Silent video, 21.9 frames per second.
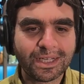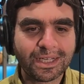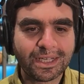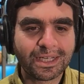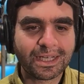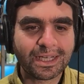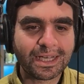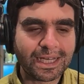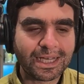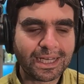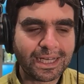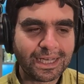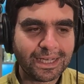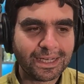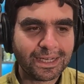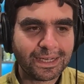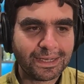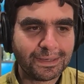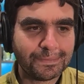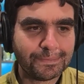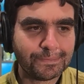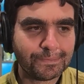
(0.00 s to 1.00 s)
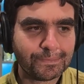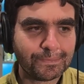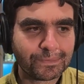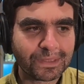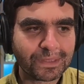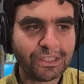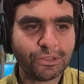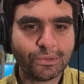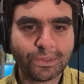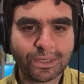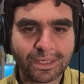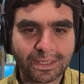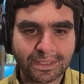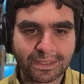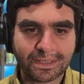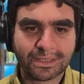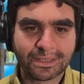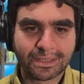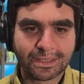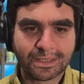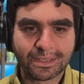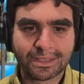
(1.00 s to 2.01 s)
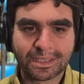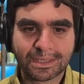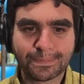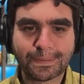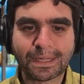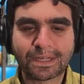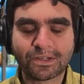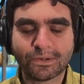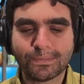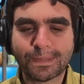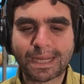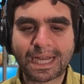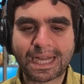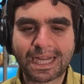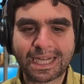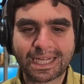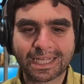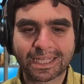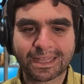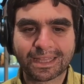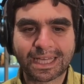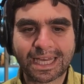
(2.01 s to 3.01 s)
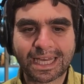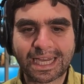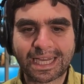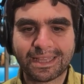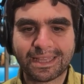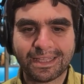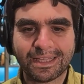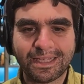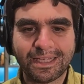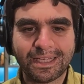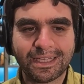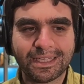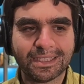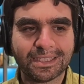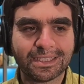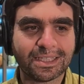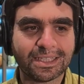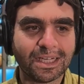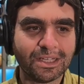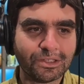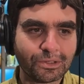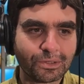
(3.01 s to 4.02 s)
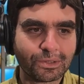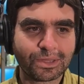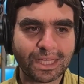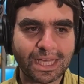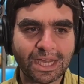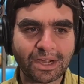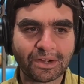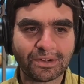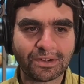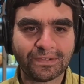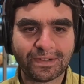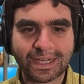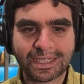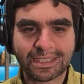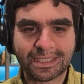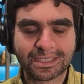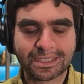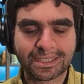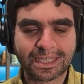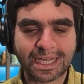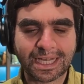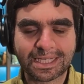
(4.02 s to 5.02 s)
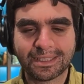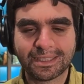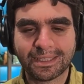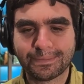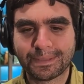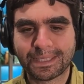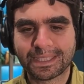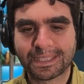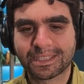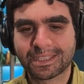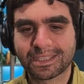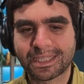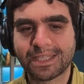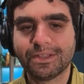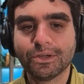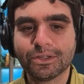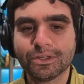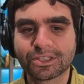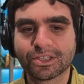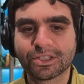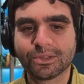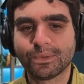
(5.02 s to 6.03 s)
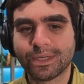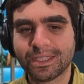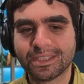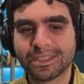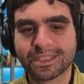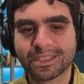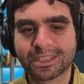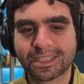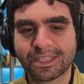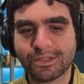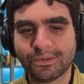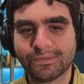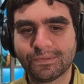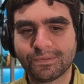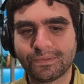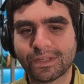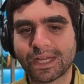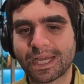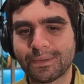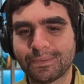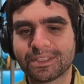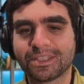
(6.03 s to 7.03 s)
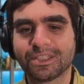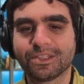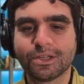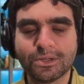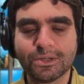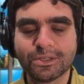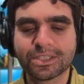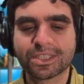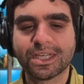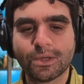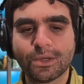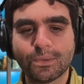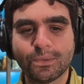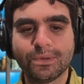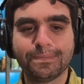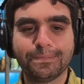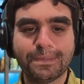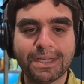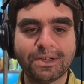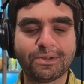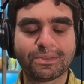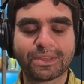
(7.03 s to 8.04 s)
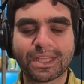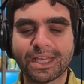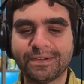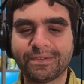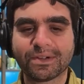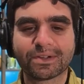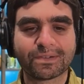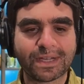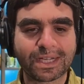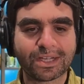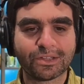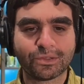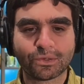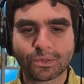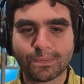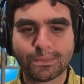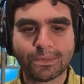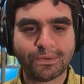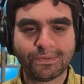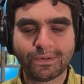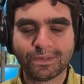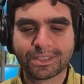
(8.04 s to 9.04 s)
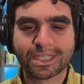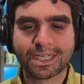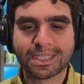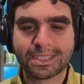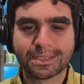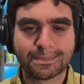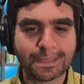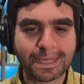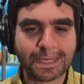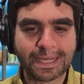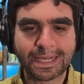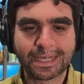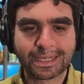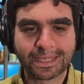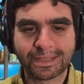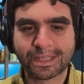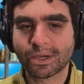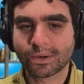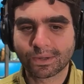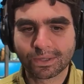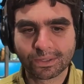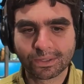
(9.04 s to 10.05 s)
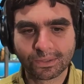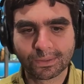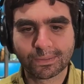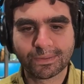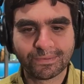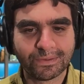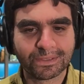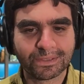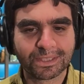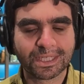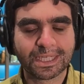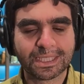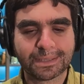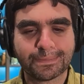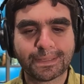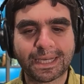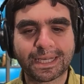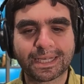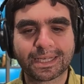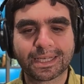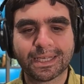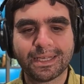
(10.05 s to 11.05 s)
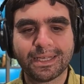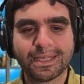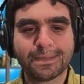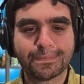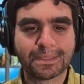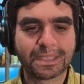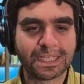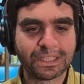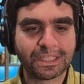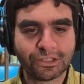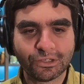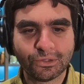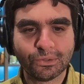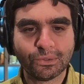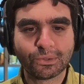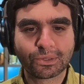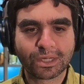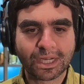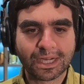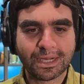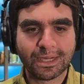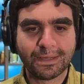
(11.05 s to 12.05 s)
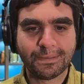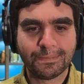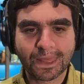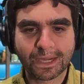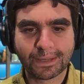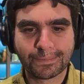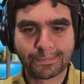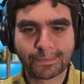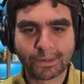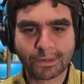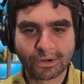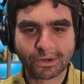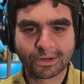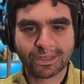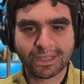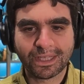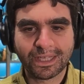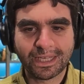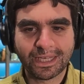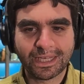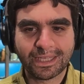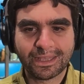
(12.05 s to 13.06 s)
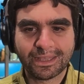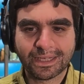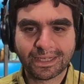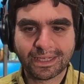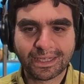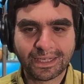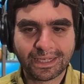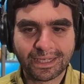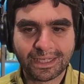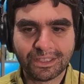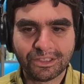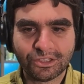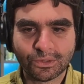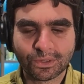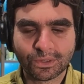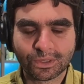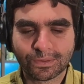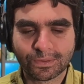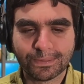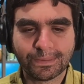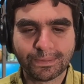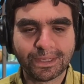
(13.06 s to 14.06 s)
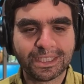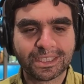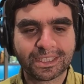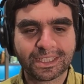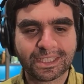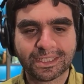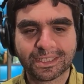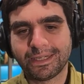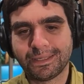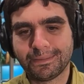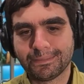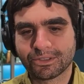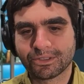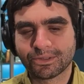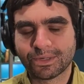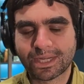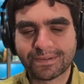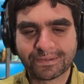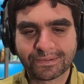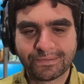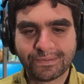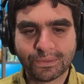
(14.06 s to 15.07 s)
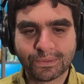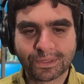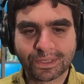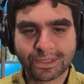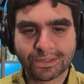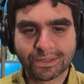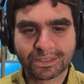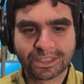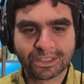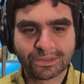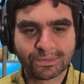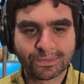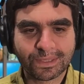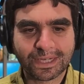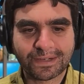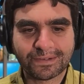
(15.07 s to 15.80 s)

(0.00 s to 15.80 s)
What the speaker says: a special bag that is under the airline size limits, and those are the ones that you fly. So those, when built, they look like a normal full size bike, and they are a normal full size bike, but they do come apart in 2 or 3 places. So I have a few of those as well.